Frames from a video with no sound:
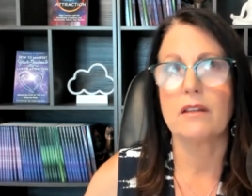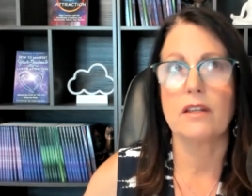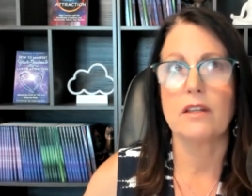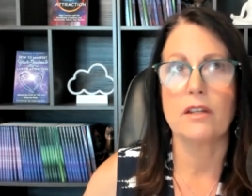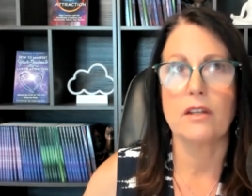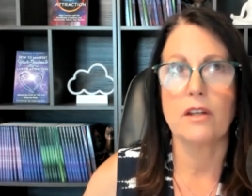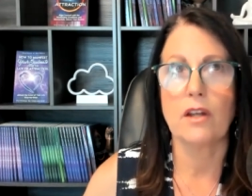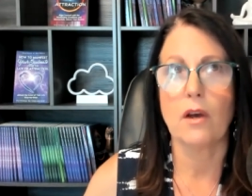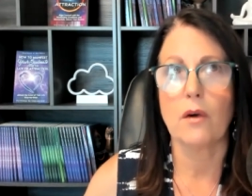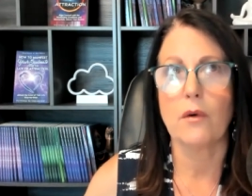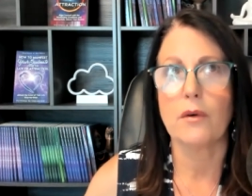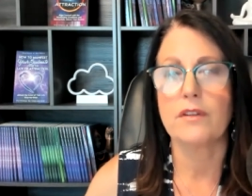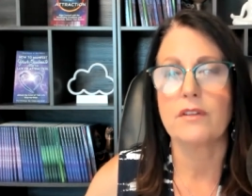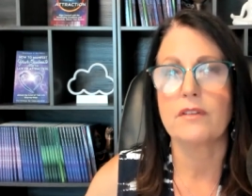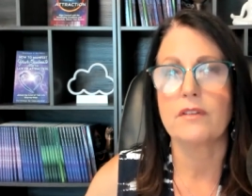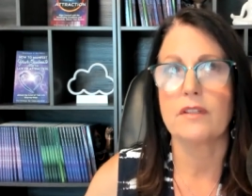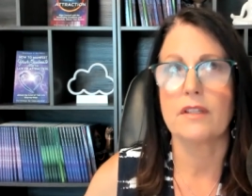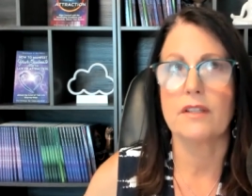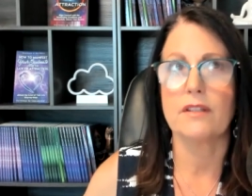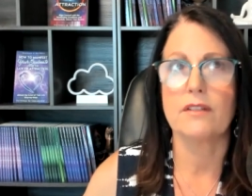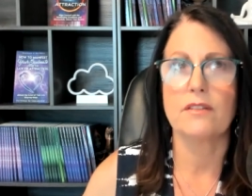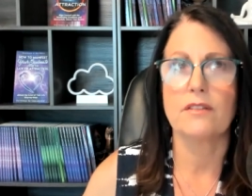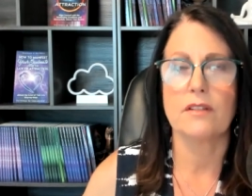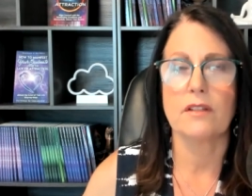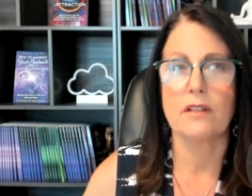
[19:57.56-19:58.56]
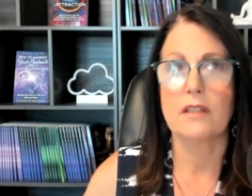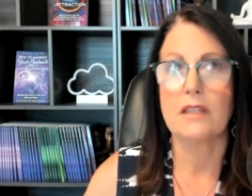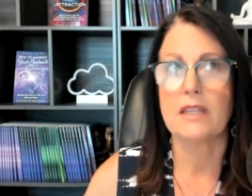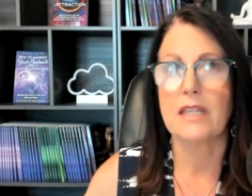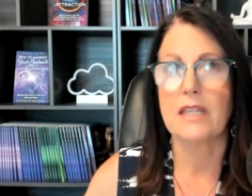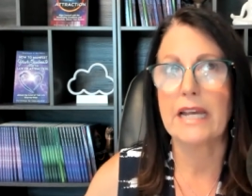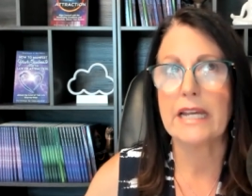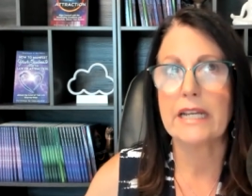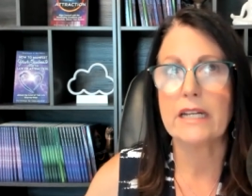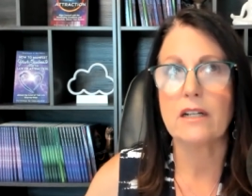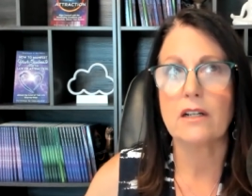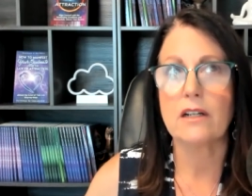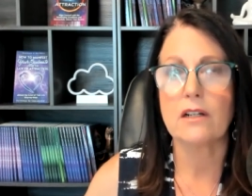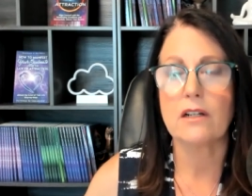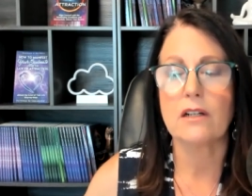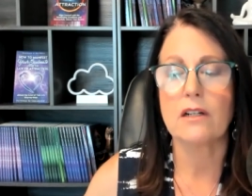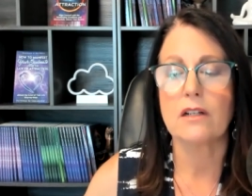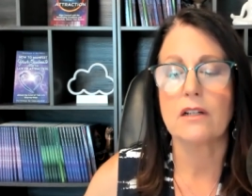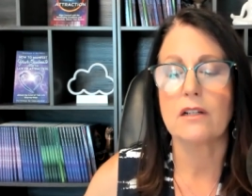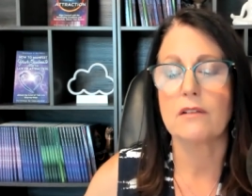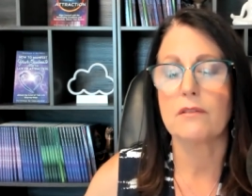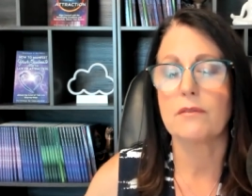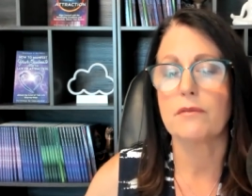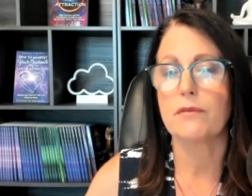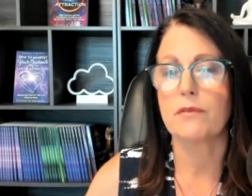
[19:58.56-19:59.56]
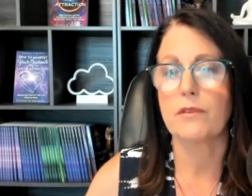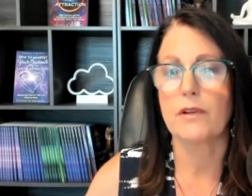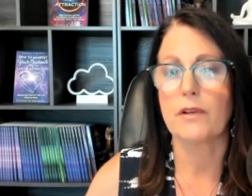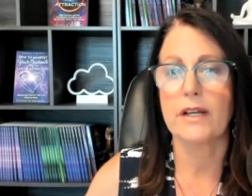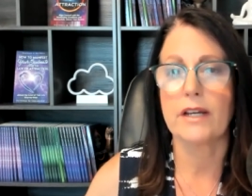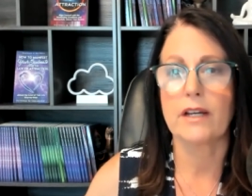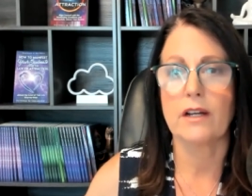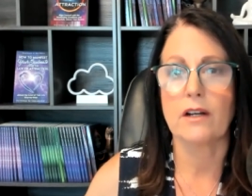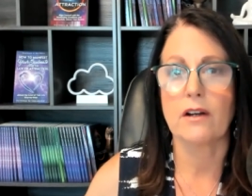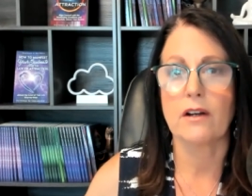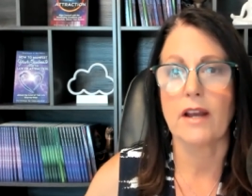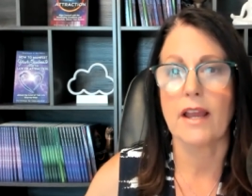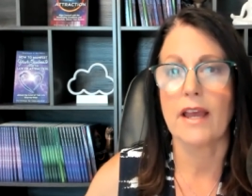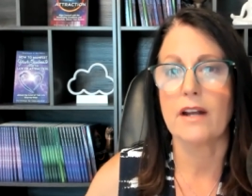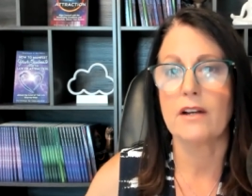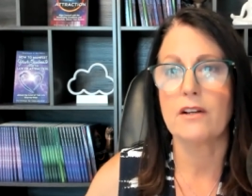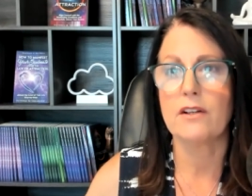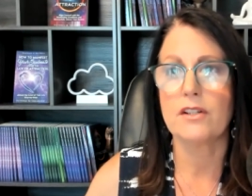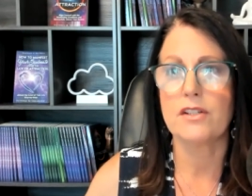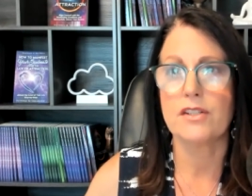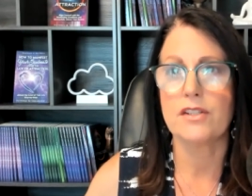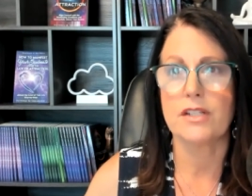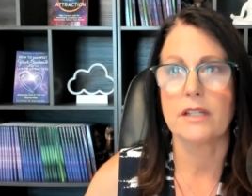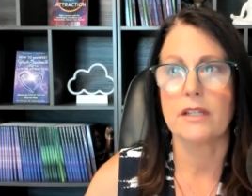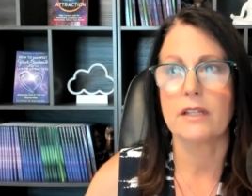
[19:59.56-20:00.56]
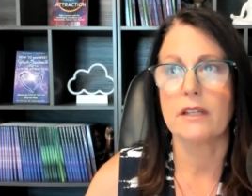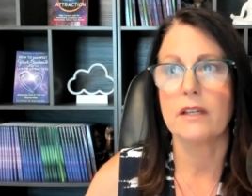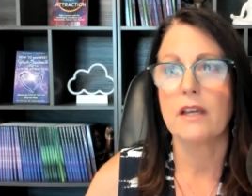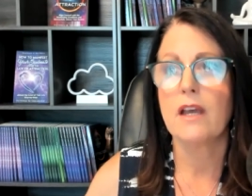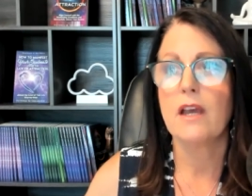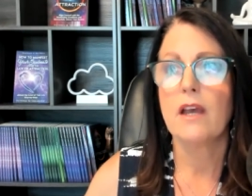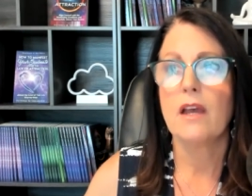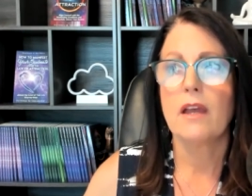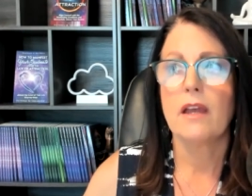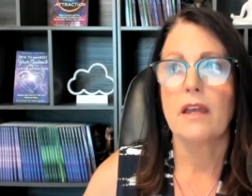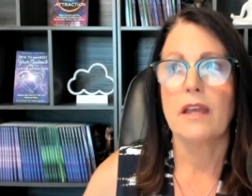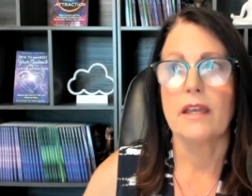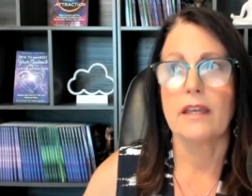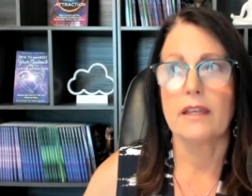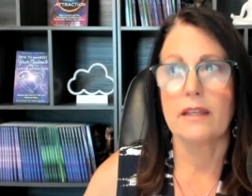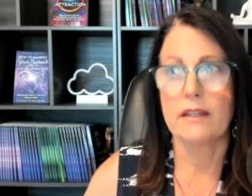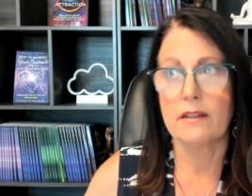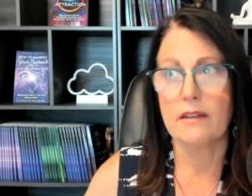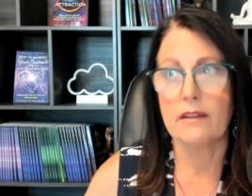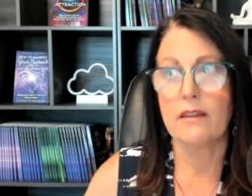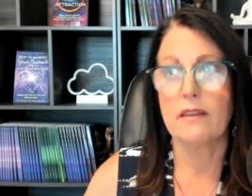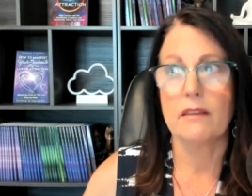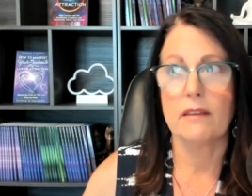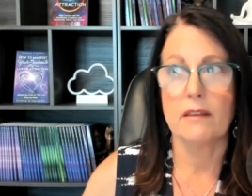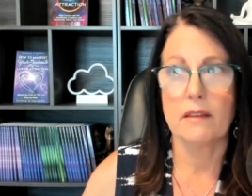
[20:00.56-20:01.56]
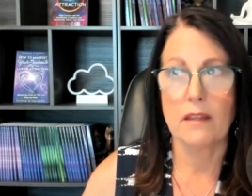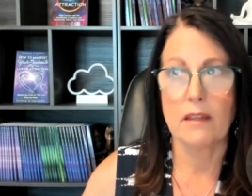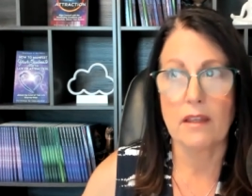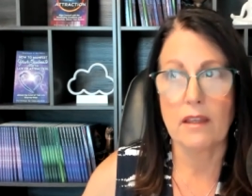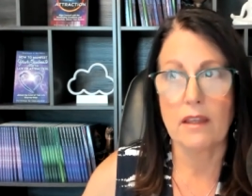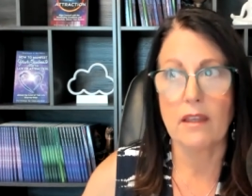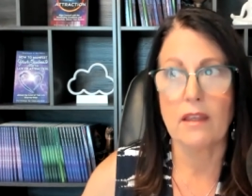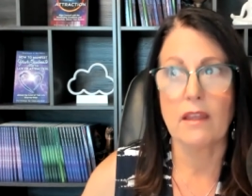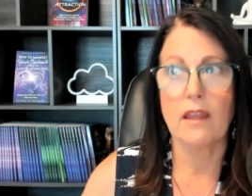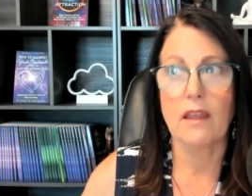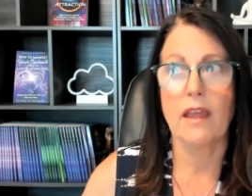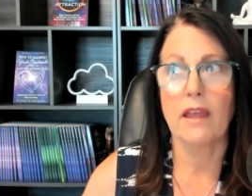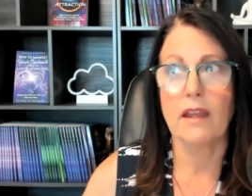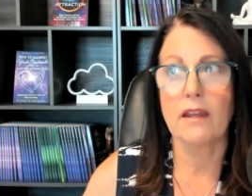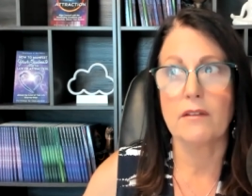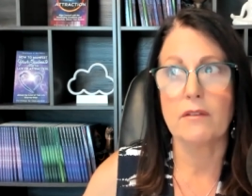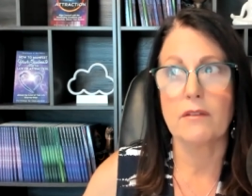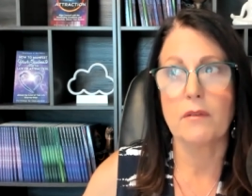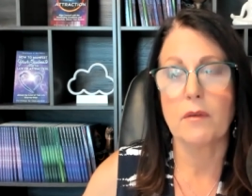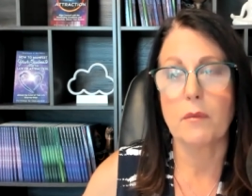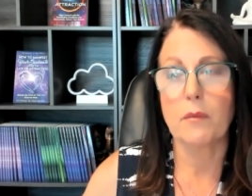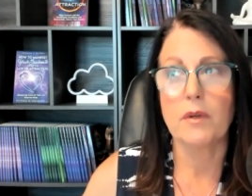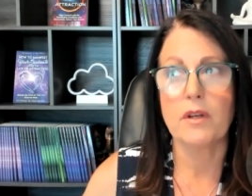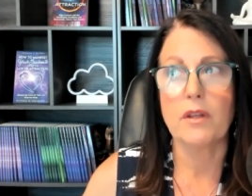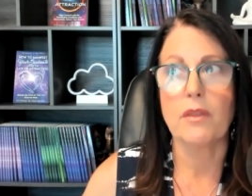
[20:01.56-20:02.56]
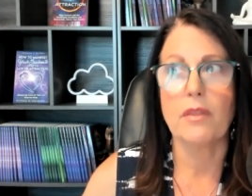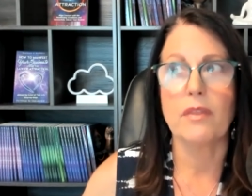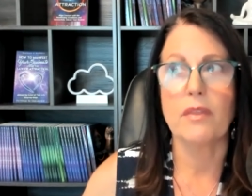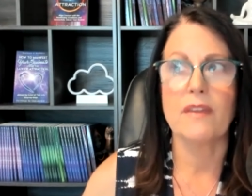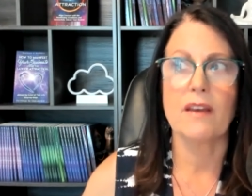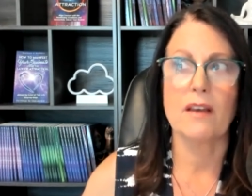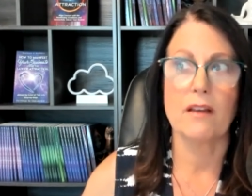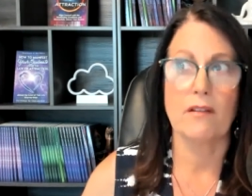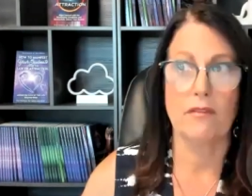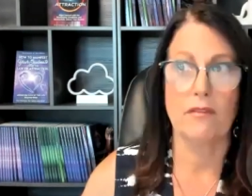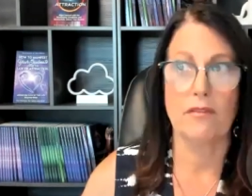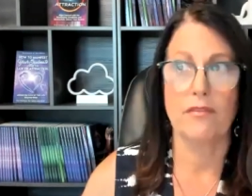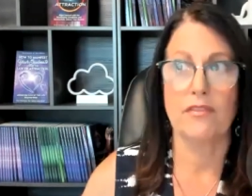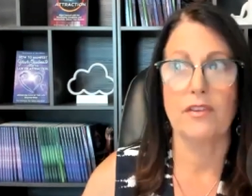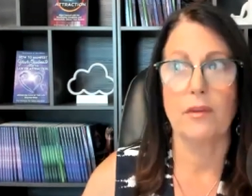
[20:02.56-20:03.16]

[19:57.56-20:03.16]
you know it's it's a lighter freer energy in and when you think of